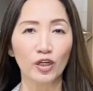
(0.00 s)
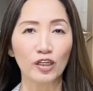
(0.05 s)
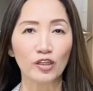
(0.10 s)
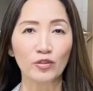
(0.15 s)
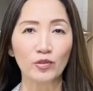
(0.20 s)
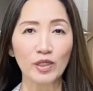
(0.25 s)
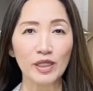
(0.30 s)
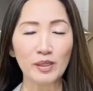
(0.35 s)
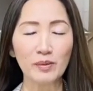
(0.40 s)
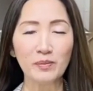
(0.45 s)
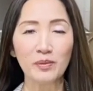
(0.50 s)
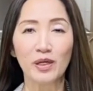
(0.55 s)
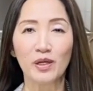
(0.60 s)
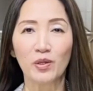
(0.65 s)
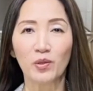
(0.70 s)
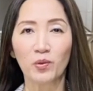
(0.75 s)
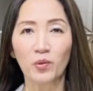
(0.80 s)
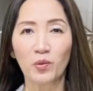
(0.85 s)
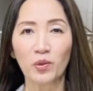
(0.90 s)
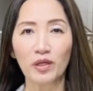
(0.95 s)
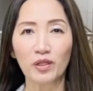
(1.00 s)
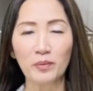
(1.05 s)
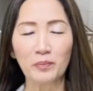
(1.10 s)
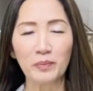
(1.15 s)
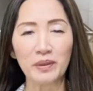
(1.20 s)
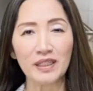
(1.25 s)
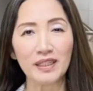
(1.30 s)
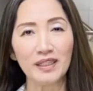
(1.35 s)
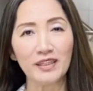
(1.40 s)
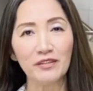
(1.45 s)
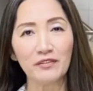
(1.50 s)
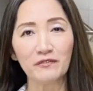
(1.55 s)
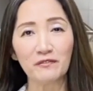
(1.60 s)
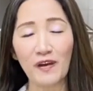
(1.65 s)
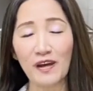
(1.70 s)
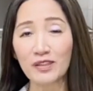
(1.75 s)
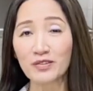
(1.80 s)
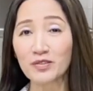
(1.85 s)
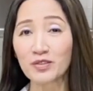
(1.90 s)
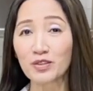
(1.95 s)
cream will be
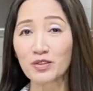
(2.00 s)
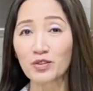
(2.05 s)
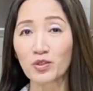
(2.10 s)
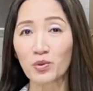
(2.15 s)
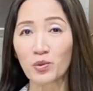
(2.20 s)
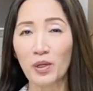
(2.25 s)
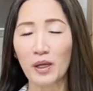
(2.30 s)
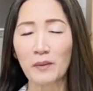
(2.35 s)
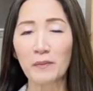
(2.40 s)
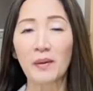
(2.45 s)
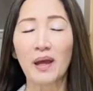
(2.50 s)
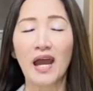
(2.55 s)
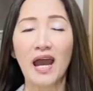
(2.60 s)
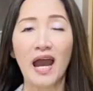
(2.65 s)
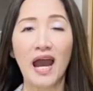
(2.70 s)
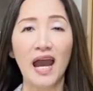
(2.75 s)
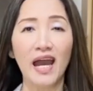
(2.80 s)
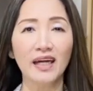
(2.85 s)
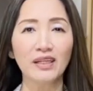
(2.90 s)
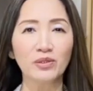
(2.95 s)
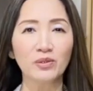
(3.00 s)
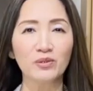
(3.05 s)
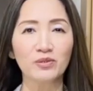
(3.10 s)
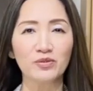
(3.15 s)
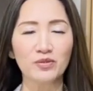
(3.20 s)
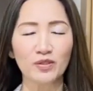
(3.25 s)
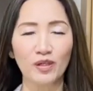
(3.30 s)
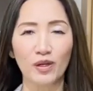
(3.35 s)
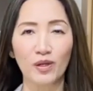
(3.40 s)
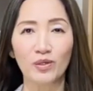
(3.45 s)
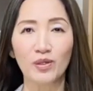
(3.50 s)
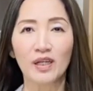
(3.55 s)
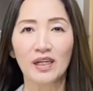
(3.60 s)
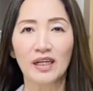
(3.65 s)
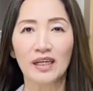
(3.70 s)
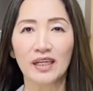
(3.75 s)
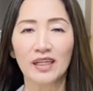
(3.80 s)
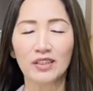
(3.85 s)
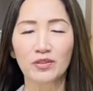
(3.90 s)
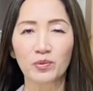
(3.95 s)
faster to whip and also
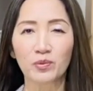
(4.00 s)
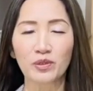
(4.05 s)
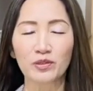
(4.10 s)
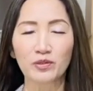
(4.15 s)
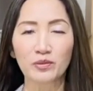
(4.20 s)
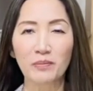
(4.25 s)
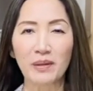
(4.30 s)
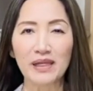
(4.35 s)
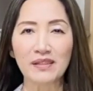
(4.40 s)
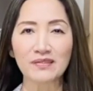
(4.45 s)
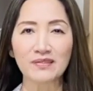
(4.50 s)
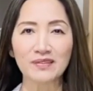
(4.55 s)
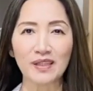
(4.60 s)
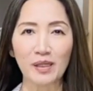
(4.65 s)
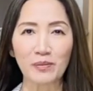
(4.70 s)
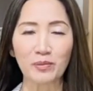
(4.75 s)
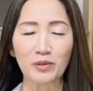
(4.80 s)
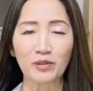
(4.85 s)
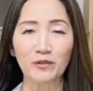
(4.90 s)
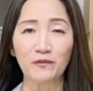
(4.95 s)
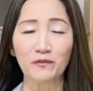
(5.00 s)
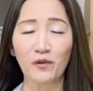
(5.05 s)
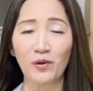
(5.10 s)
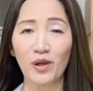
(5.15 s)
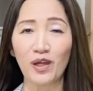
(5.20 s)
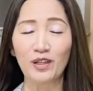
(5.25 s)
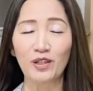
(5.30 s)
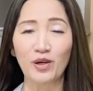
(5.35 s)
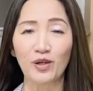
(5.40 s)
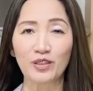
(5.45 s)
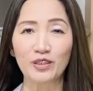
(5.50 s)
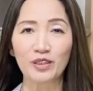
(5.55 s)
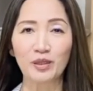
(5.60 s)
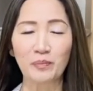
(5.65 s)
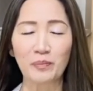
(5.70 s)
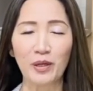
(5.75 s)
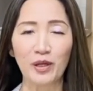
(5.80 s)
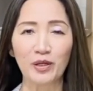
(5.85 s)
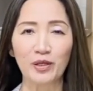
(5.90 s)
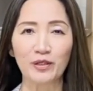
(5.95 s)
it will remain stable for a longer
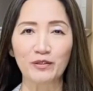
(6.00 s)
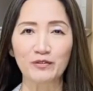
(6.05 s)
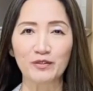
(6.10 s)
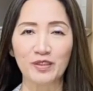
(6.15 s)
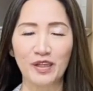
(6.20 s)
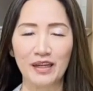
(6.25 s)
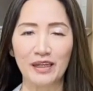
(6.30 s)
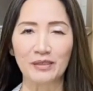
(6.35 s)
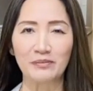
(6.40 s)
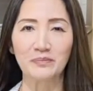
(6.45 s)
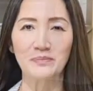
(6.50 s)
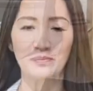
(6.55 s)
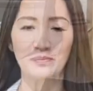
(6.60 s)
period of time.